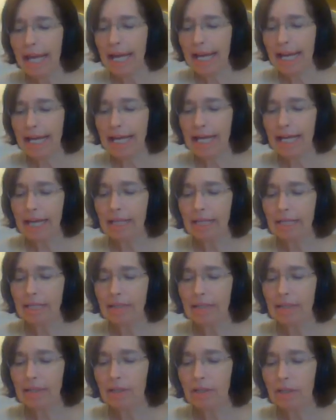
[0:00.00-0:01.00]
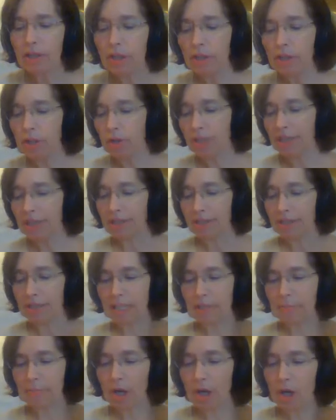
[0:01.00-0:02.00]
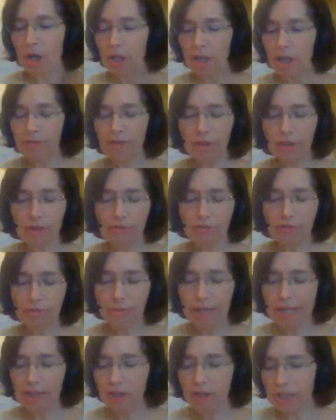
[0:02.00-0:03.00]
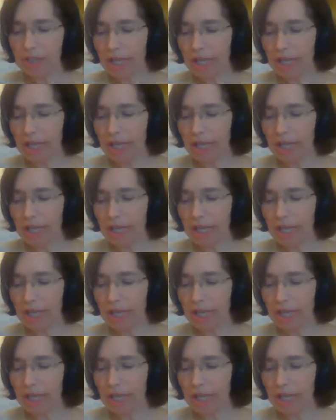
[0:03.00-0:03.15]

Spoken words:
and you can keep all of your information,